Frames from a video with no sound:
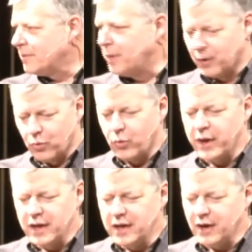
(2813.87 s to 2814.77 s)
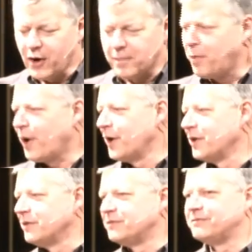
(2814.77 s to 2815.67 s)
but we are part
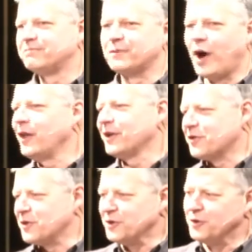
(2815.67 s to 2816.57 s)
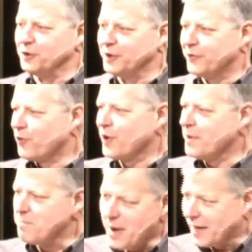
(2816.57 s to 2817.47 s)
of, call it the delivery
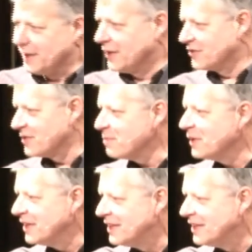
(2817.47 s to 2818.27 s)
mechanism